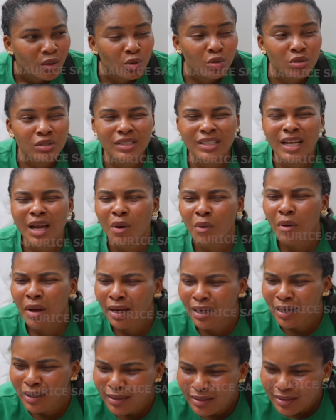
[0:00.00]
You say
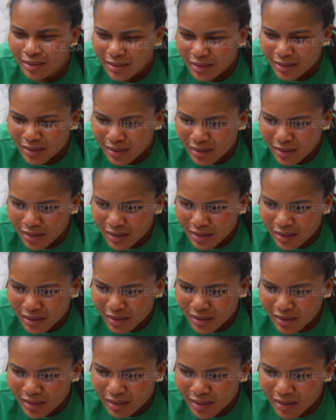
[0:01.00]
wedding.
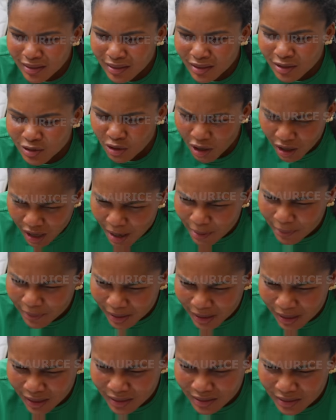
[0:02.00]
Talk to
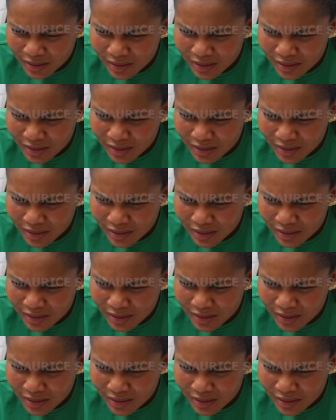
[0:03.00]
him again.